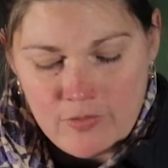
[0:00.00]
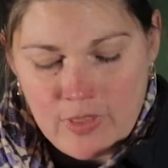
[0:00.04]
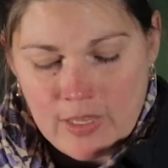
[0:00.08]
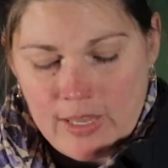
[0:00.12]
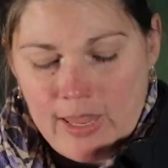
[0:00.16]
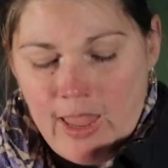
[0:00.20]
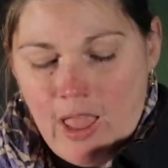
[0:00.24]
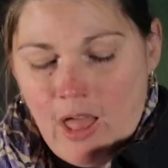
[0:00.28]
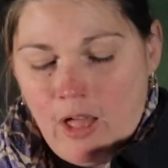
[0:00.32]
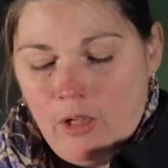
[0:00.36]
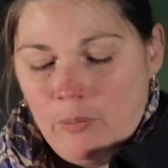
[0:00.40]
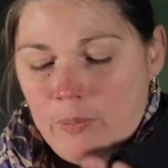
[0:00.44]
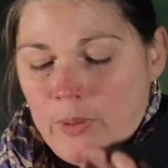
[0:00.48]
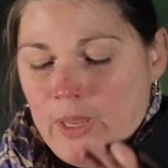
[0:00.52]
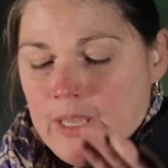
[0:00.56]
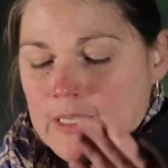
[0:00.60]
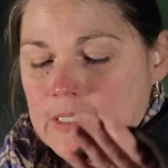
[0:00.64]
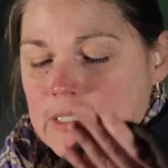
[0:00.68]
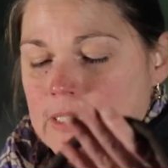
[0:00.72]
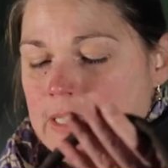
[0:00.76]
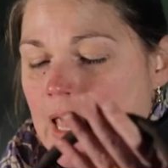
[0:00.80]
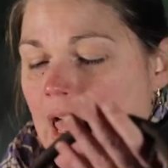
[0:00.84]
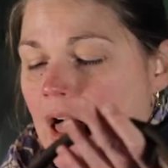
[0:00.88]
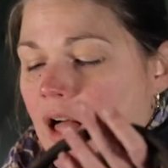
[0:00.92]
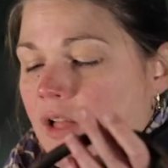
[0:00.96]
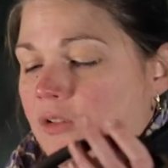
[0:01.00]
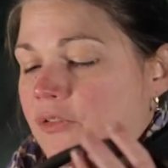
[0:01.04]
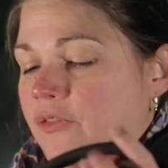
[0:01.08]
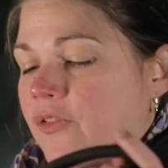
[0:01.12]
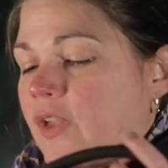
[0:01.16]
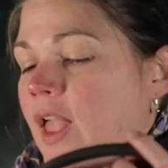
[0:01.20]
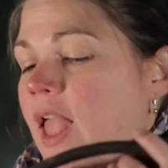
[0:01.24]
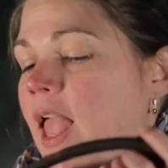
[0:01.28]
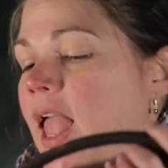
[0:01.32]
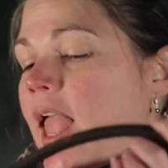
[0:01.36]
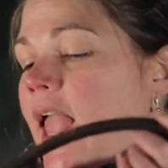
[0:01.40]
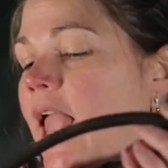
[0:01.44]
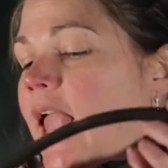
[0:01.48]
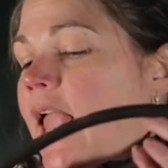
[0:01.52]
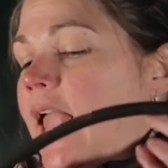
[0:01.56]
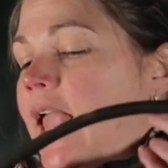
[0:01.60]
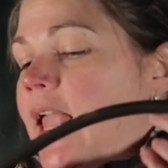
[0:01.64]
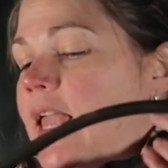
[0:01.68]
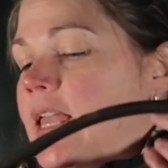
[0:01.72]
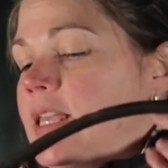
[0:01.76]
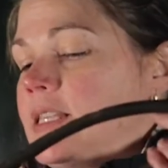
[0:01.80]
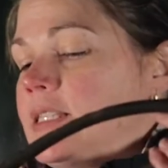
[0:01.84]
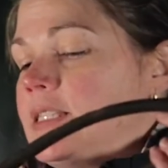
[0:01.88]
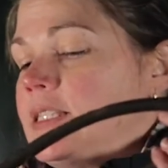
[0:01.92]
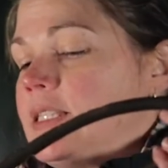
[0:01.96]
of the kelp itself
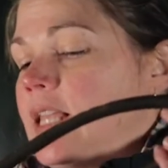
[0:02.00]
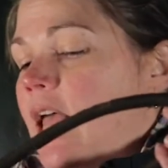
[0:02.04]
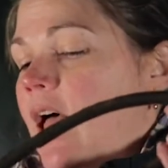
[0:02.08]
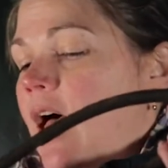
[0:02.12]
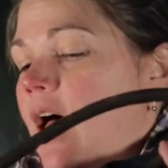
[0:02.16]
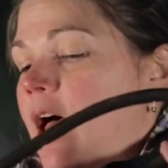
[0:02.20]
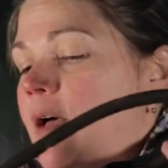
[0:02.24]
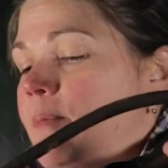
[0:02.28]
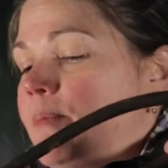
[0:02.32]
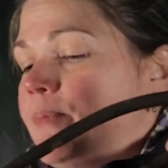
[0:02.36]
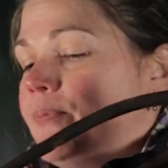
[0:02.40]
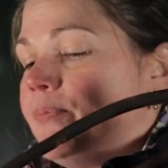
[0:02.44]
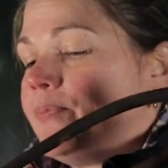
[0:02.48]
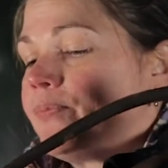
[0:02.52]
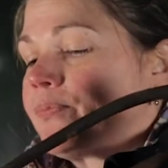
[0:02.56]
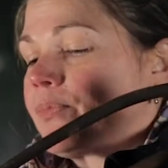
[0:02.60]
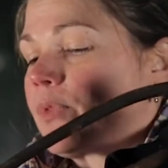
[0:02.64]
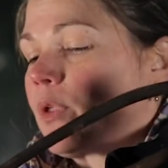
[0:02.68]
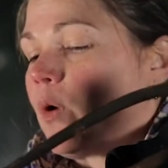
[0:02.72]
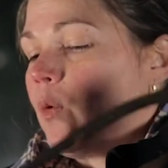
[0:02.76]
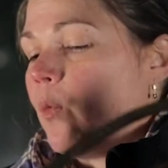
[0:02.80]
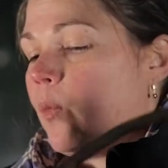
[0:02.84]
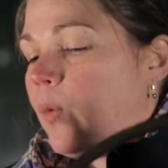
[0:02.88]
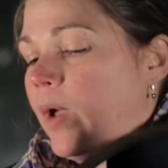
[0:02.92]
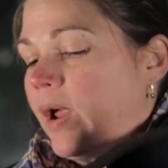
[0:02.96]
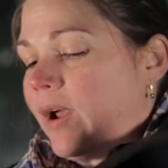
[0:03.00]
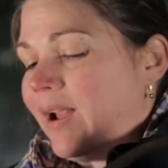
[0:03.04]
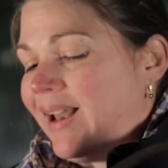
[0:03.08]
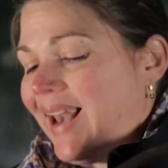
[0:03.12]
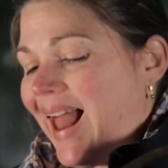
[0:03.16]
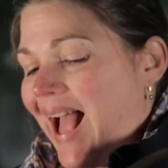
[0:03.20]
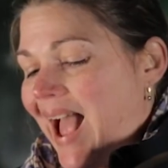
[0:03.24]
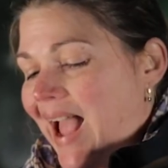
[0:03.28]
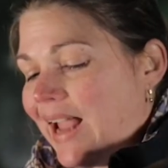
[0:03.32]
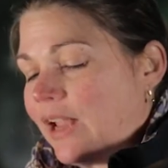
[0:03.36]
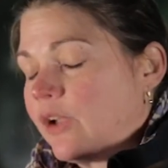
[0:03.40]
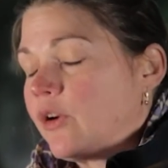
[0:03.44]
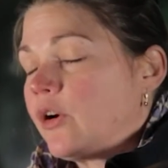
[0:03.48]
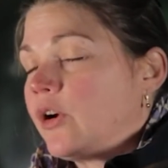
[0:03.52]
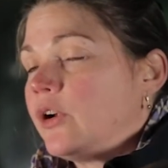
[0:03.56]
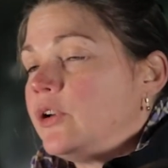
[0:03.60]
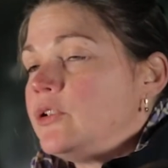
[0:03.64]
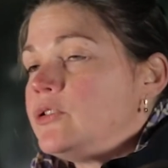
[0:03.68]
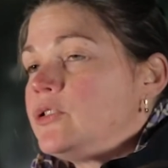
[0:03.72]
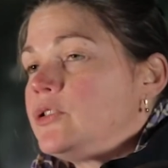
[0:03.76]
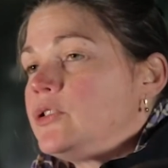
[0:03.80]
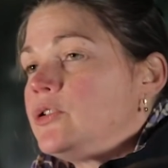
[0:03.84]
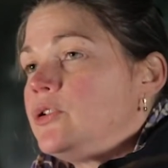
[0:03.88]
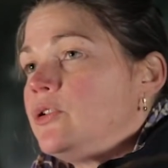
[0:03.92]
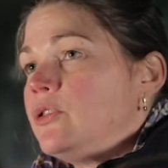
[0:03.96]
is where it
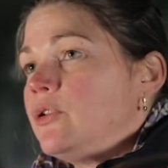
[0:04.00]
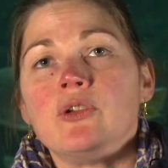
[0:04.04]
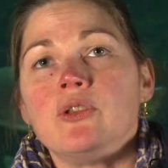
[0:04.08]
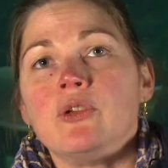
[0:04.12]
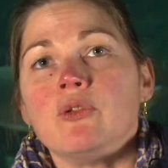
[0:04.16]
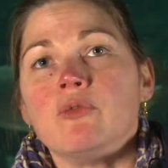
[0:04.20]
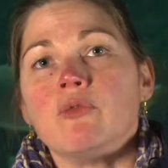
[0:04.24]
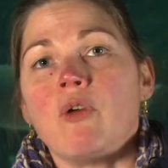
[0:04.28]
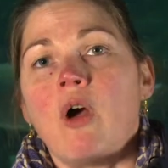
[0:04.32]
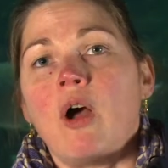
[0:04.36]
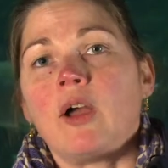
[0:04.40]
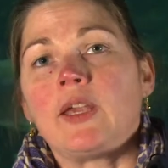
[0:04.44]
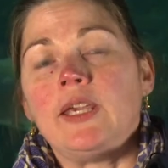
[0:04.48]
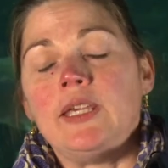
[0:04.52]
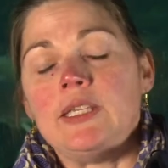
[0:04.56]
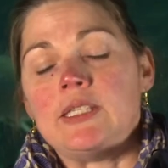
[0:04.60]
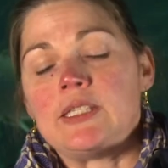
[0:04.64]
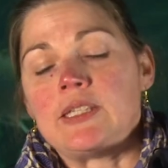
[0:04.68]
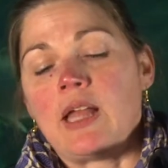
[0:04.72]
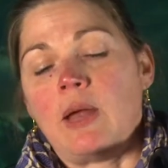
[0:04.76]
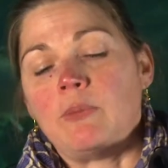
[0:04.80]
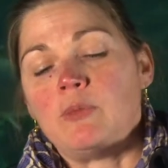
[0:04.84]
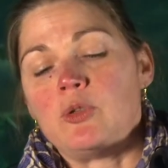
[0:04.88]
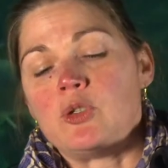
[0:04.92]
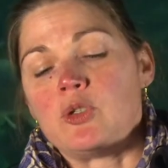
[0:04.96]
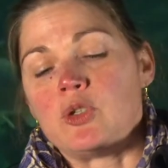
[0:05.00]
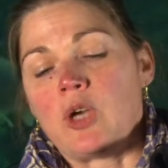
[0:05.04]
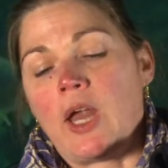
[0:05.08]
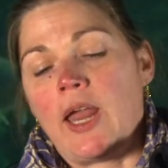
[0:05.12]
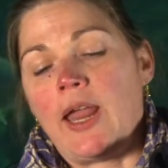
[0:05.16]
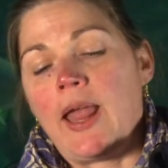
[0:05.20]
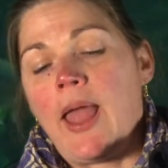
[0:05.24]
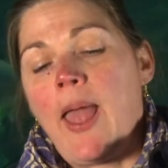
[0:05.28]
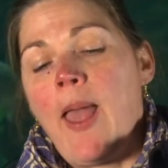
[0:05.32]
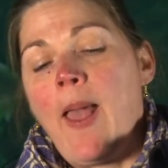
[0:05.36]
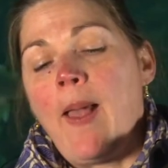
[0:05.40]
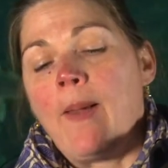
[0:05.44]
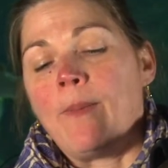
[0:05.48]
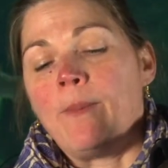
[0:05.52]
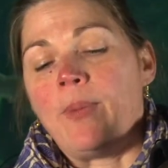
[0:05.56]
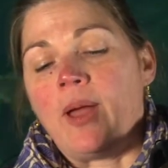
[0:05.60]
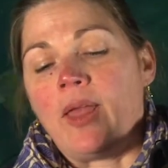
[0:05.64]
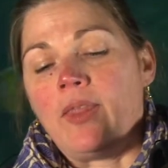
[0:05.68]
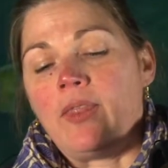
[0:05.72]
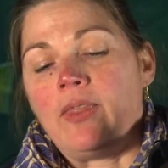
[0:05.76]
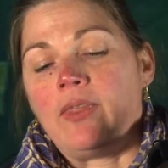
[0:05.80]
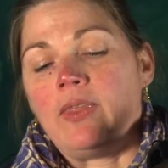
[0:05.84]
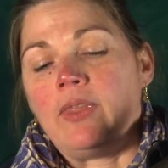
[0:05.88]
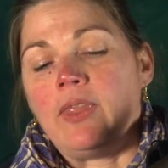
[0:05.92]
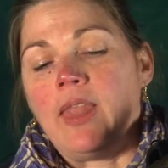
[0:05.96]
anchors the rocky substrate.
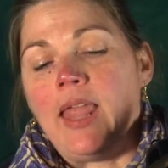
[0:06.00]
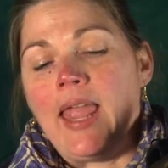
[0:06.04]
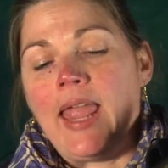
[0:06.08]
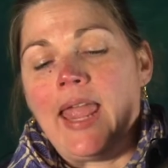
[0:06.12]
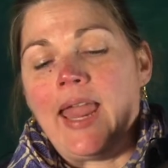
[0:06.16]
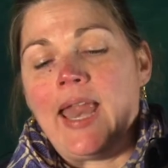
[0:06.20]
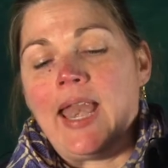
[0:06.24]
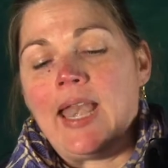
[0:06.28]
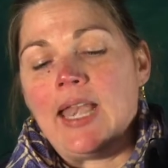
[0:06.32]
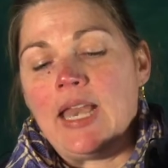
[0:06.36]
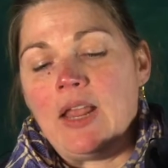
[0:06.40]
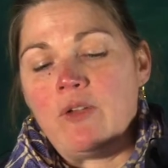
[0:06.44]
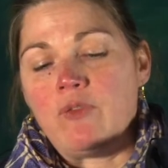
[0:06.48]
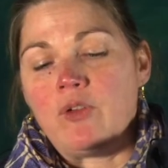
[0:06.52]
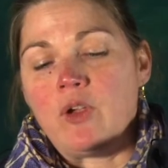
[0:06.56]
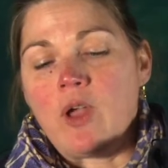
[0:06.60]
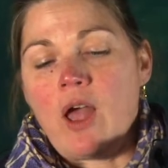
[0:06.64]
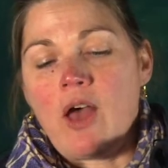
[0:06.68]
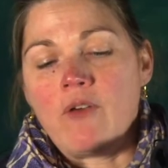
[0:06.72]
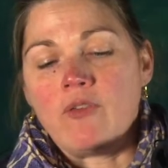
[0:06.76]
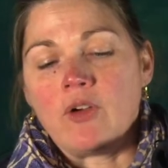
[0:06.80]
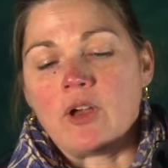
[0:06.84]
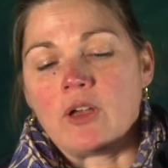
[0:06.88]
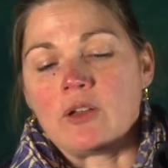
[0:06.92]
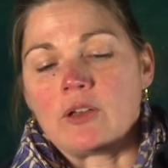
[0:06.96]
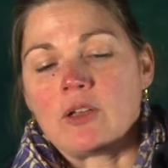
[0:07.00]
But if you have a